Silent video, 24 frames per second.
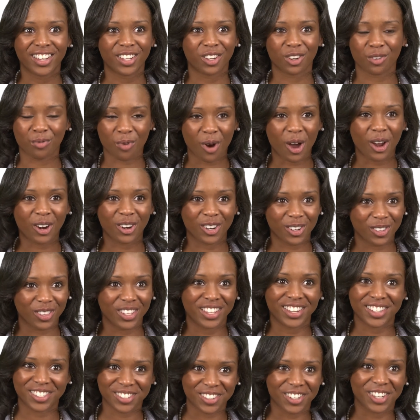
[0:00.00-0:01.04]
Your water
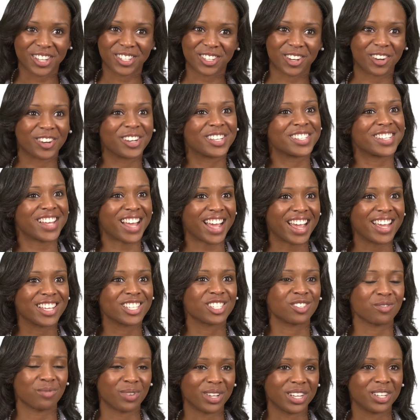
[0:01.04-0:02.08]
then is going to turn into
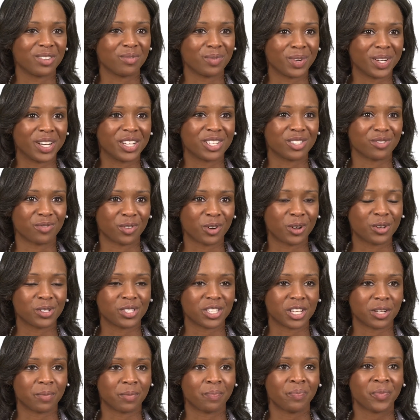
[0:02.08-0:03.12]
ice when, when it's
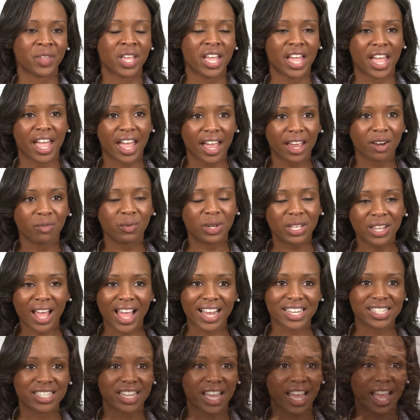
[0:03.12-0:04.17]
frozen. And we like to